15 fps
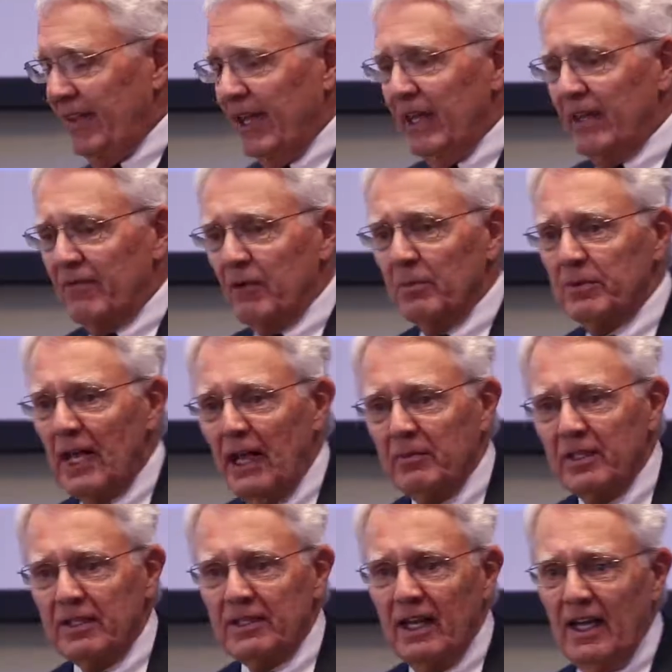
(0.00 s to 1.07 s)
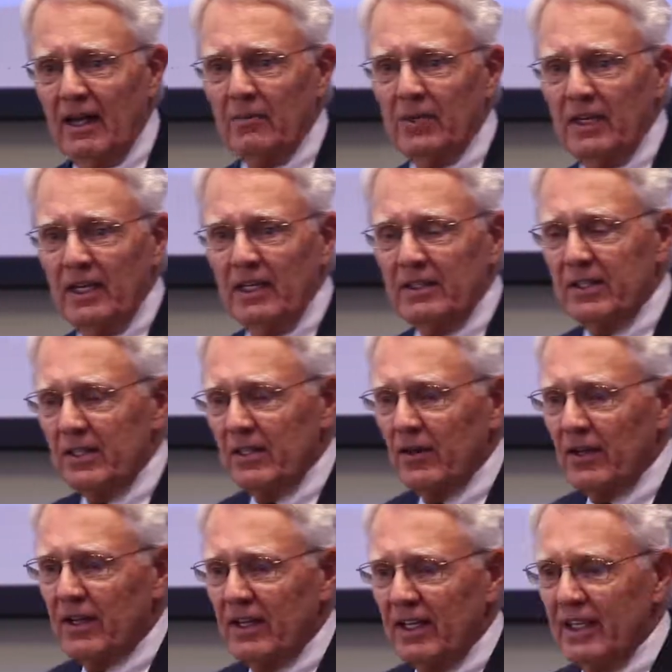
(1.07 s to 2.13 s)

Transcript: think from time to time we need to look